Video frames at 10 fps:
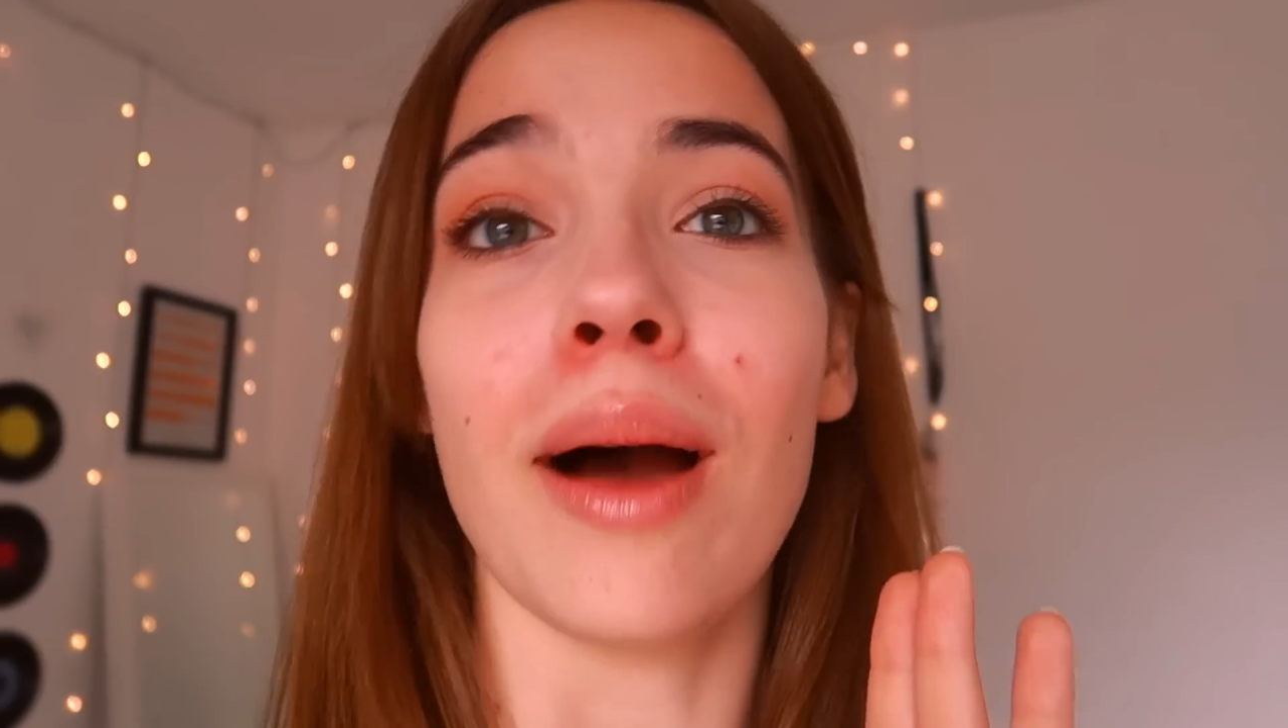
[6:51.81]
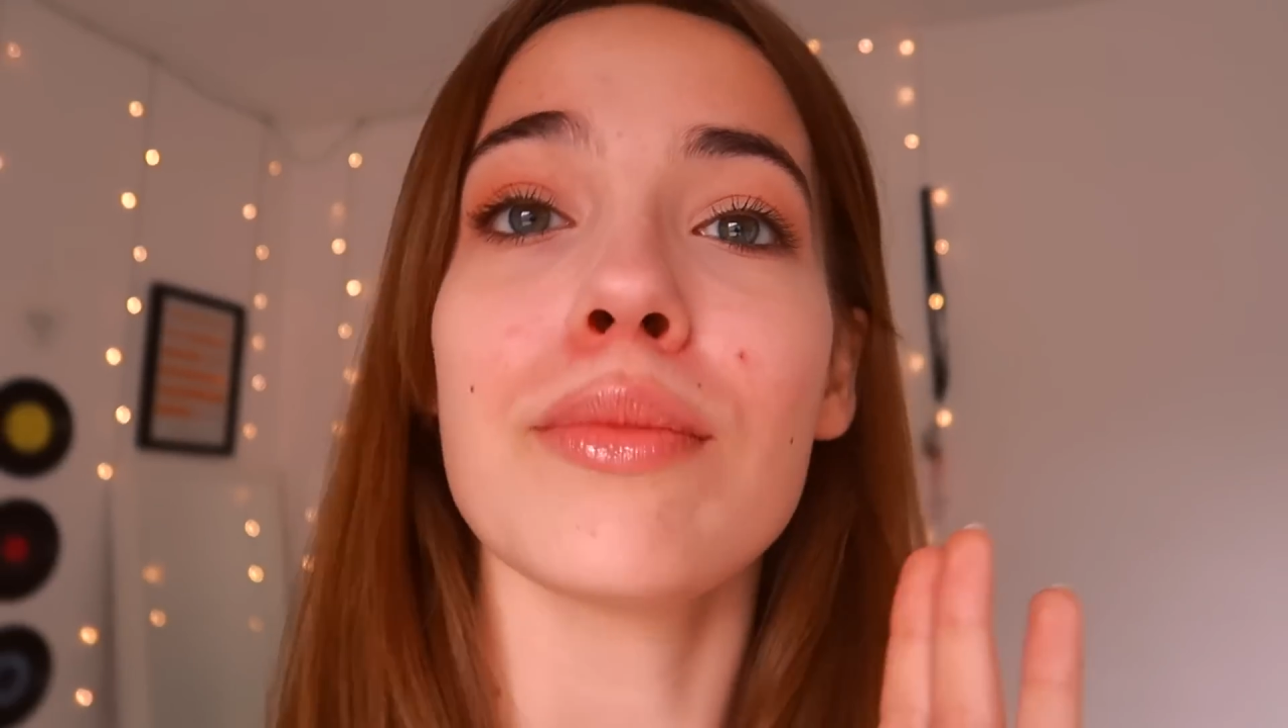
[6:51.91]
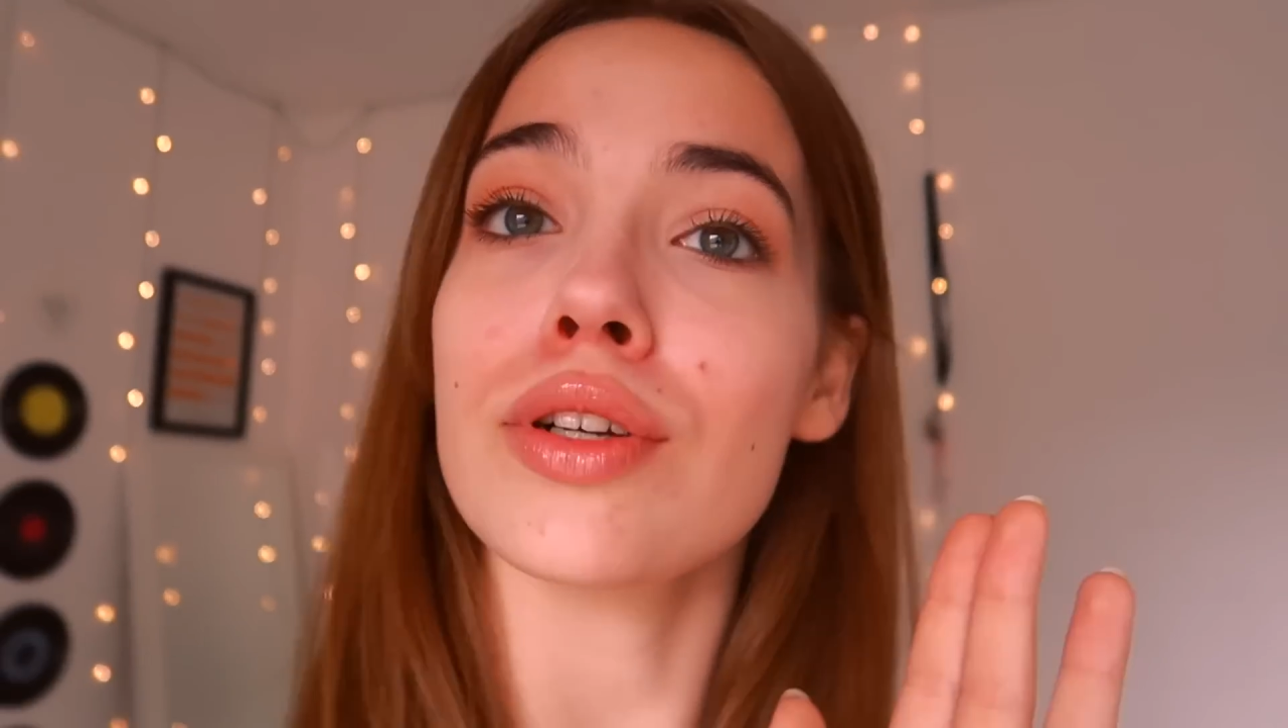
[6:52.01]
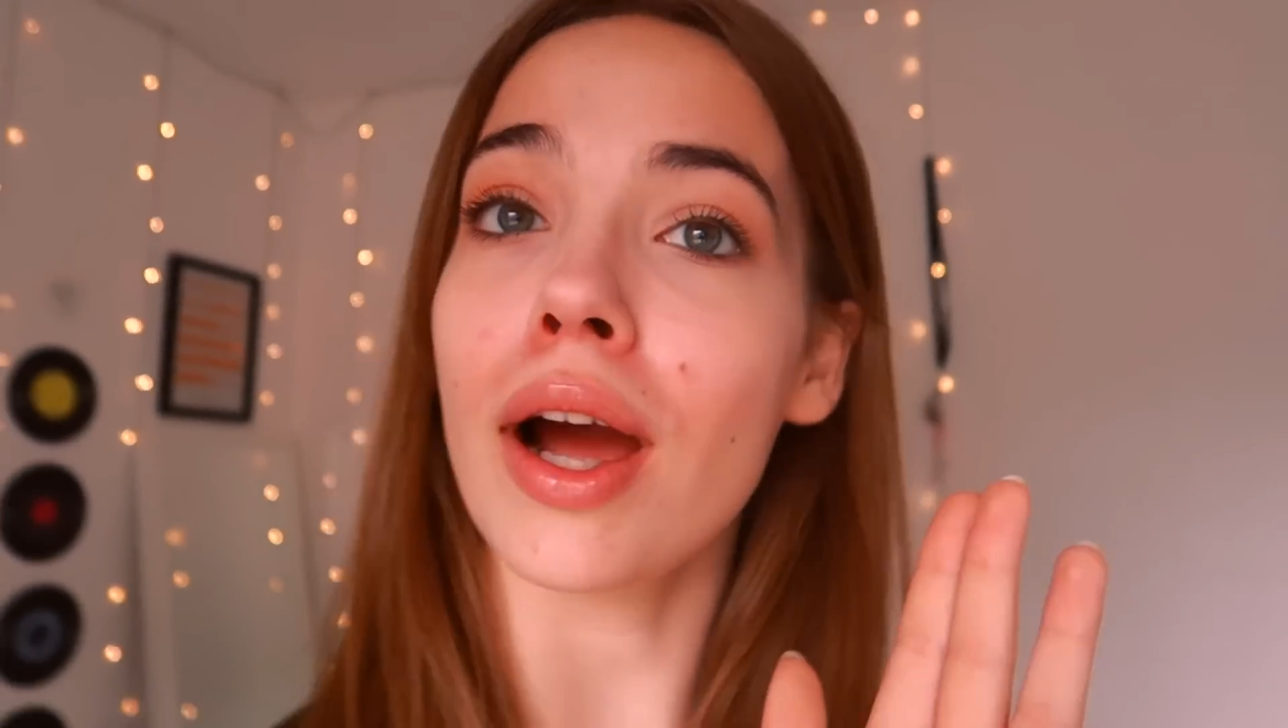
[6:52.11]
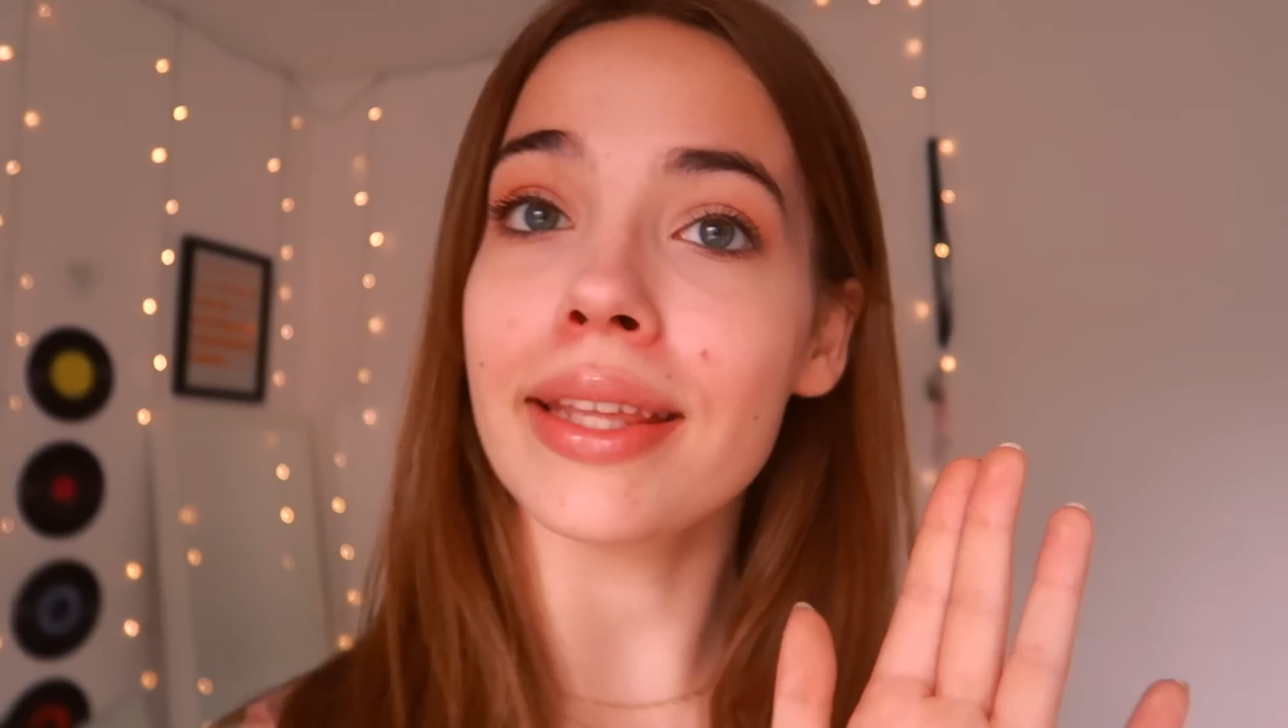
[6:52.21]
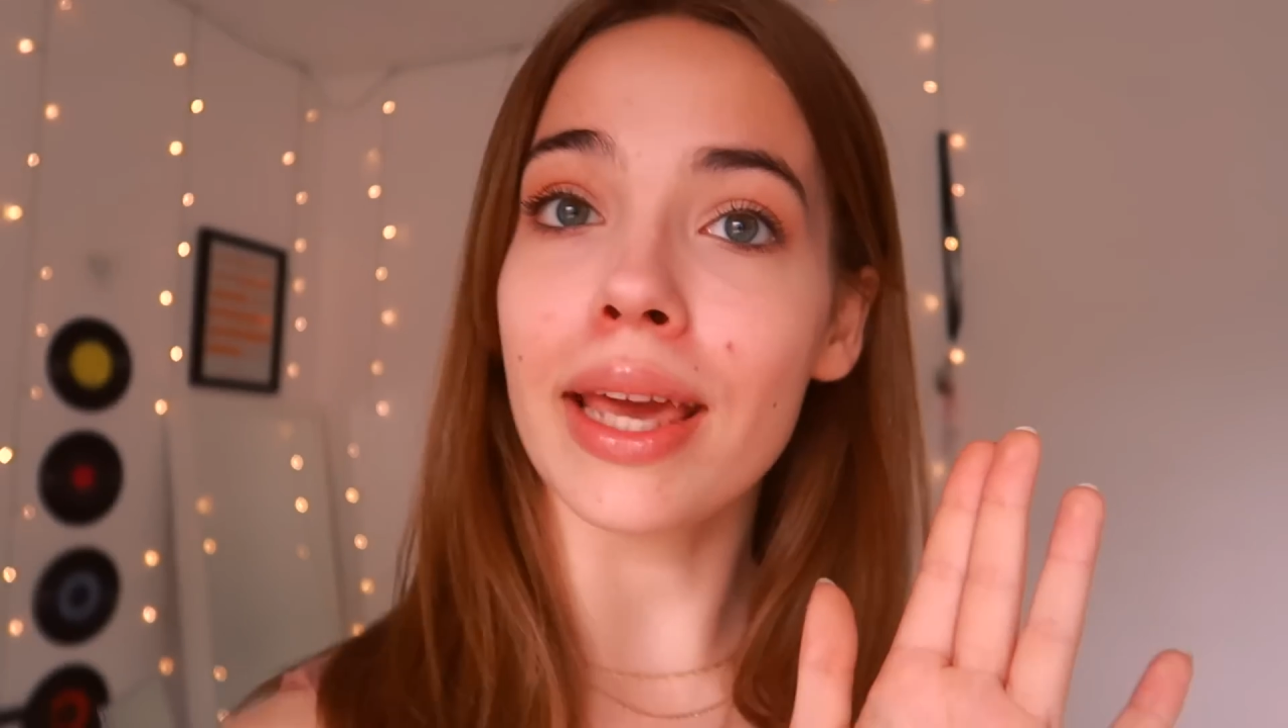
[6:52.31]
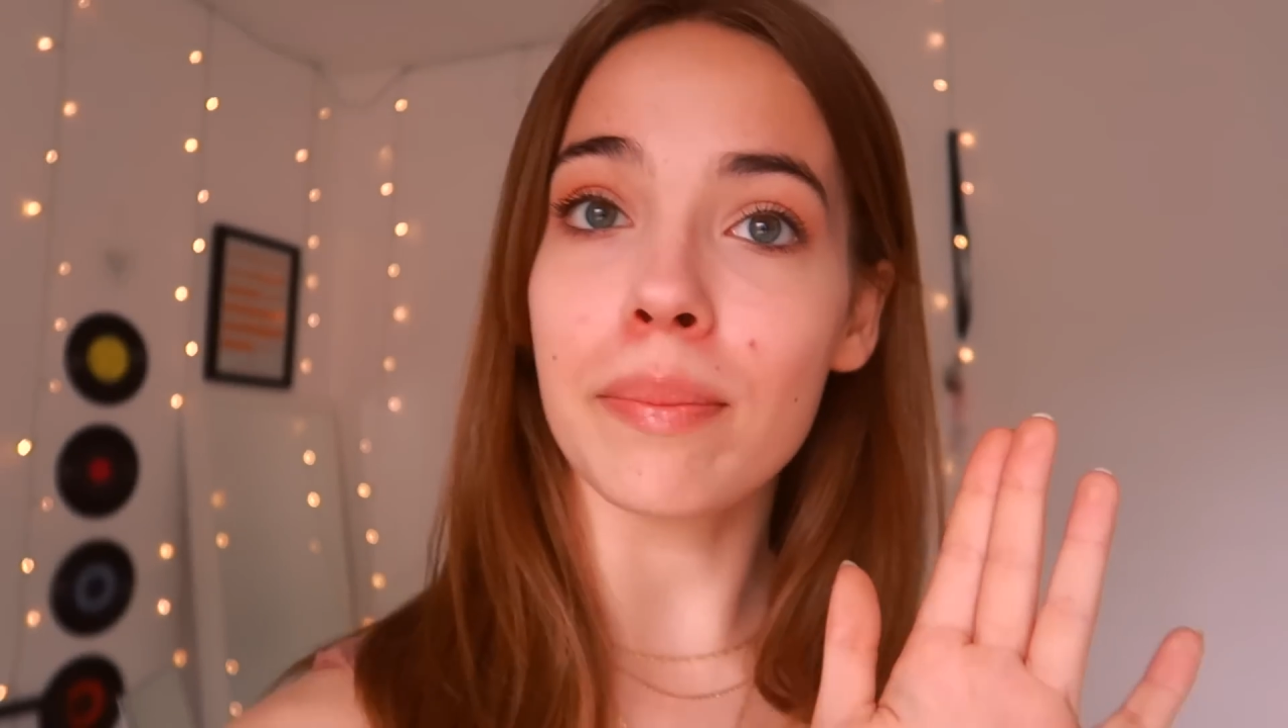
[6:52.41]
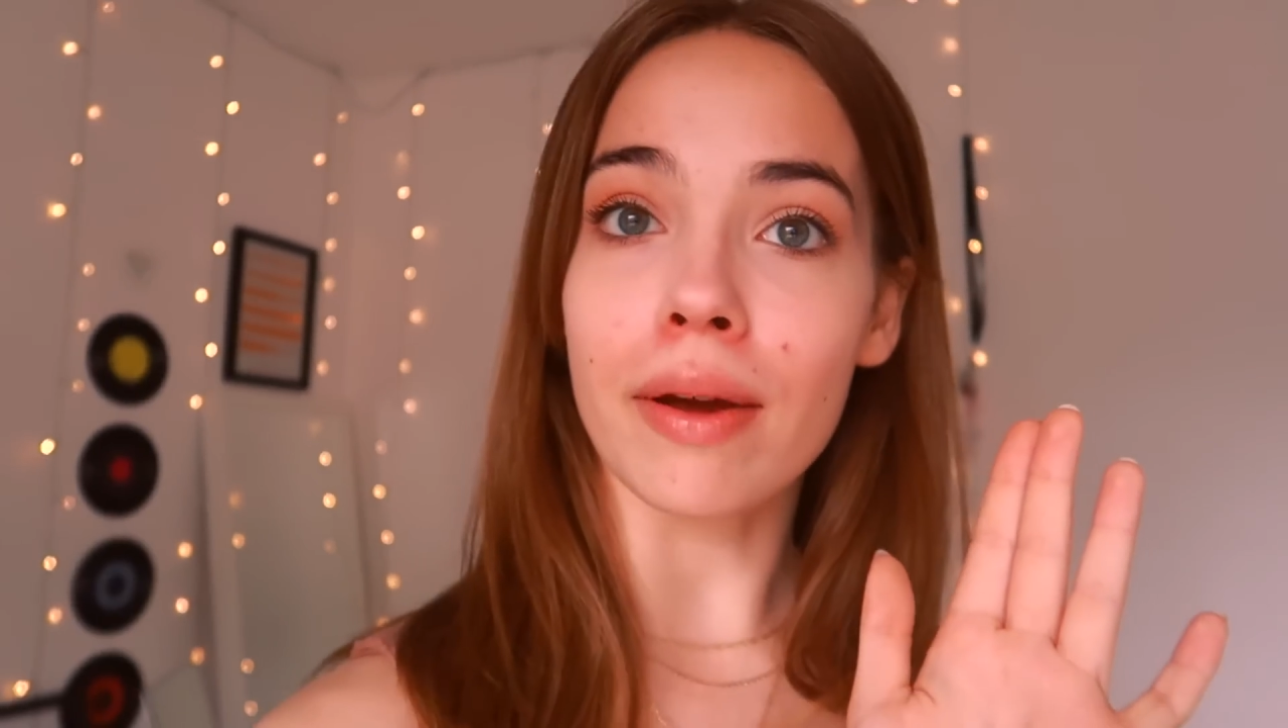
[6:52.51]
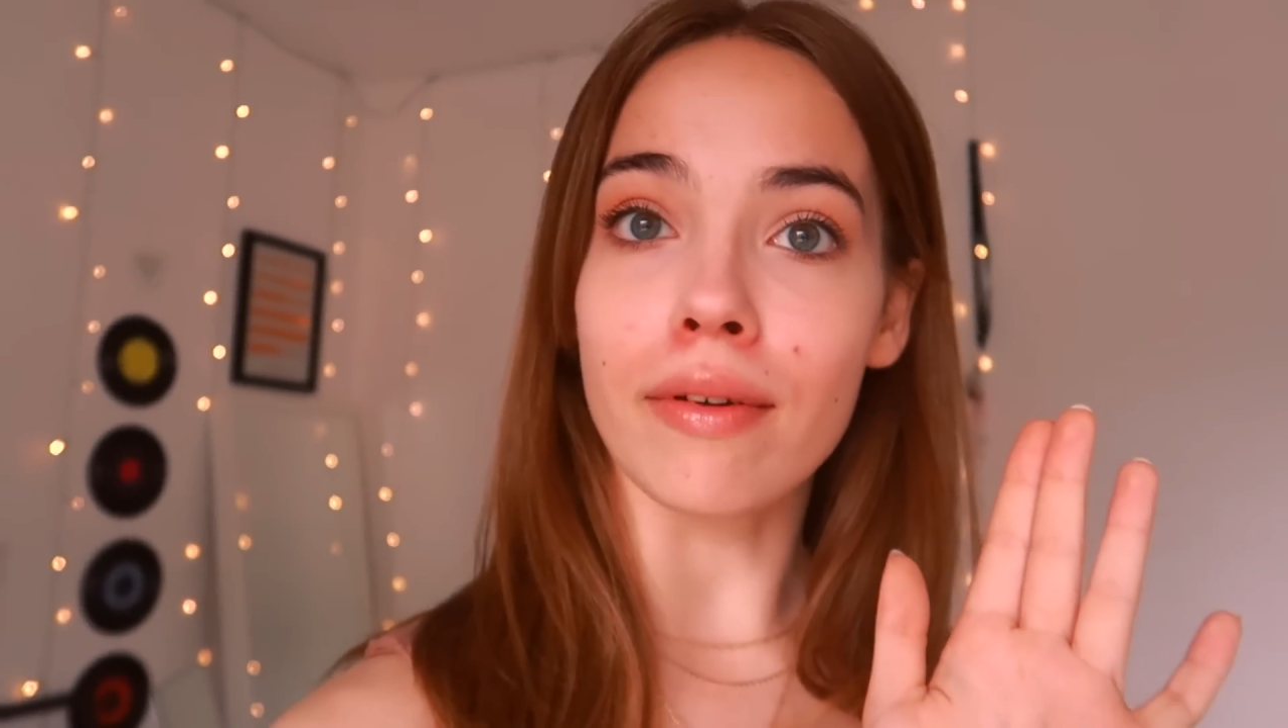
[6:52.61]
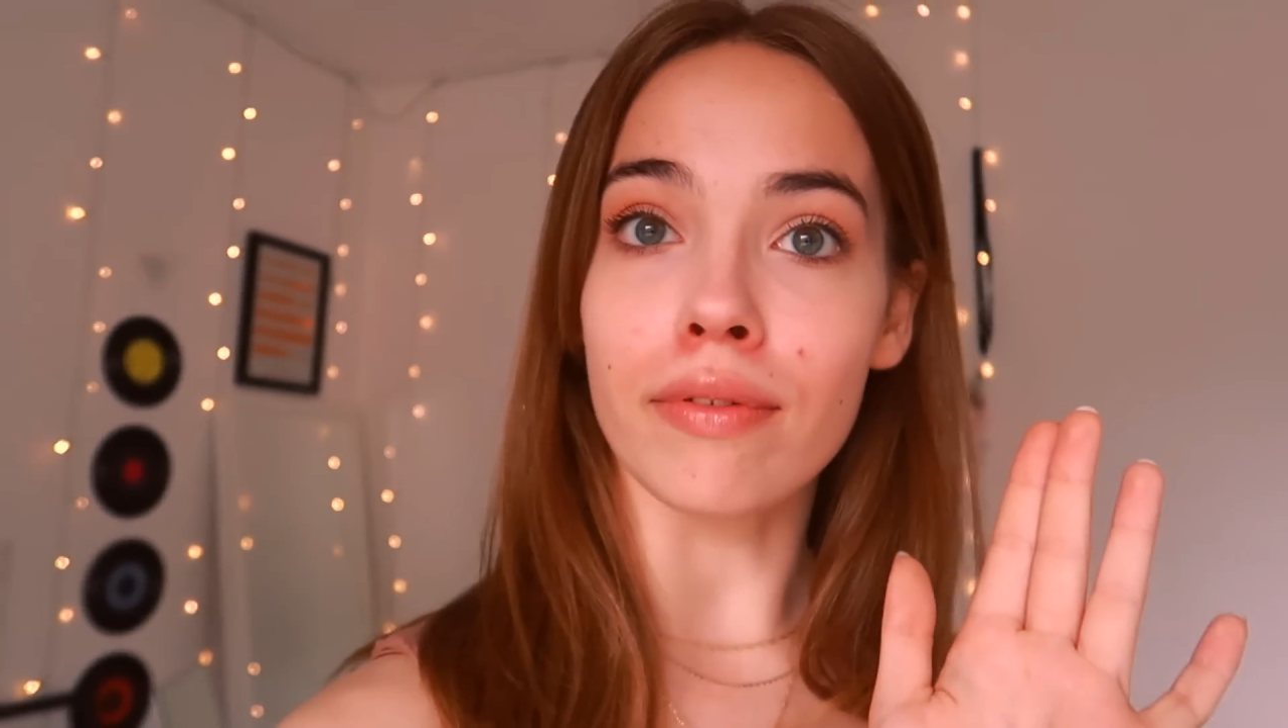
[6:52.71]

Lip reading: I'm trying to get better